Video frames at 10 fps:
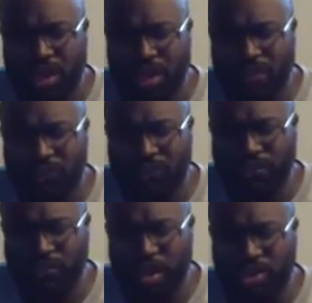Give us the
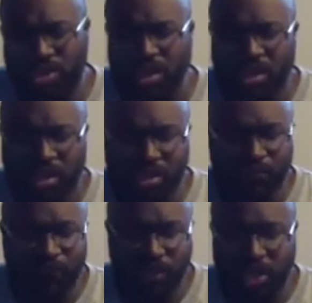strength
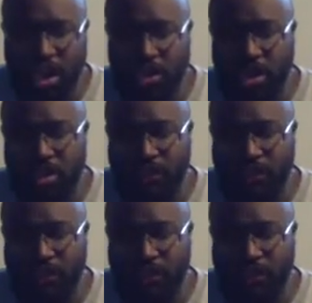for Gary.